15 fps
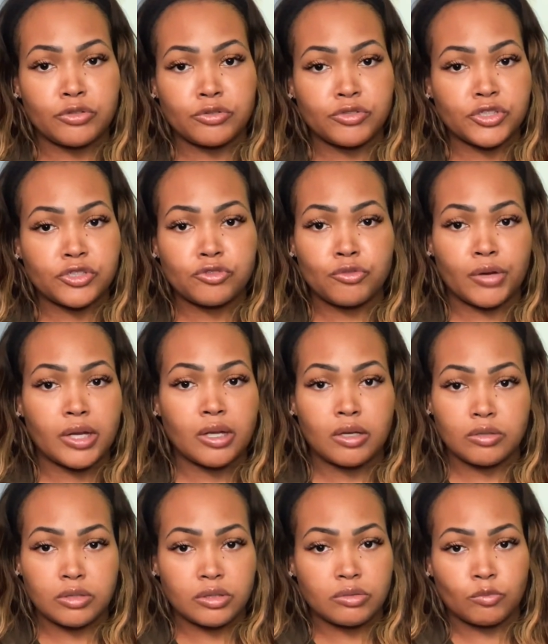You just drink
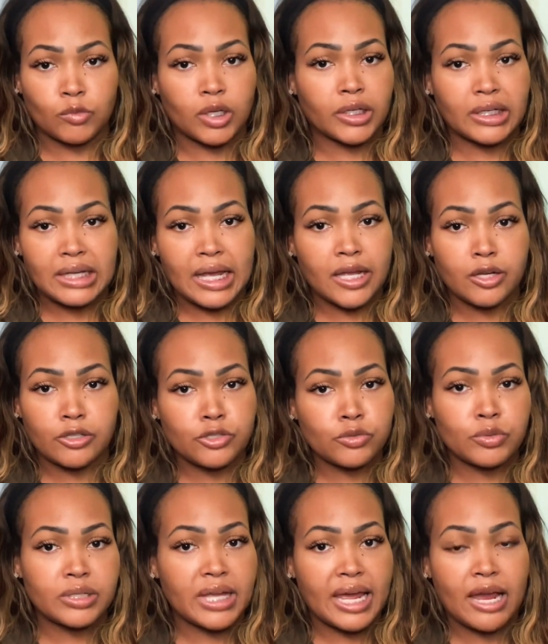1 a day or
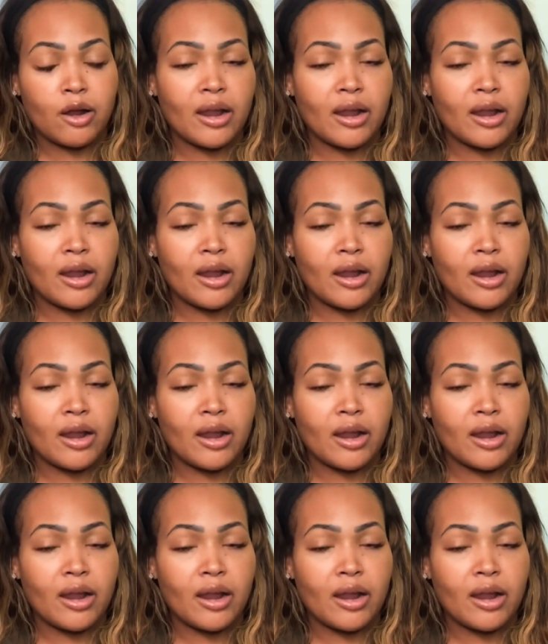2 a day,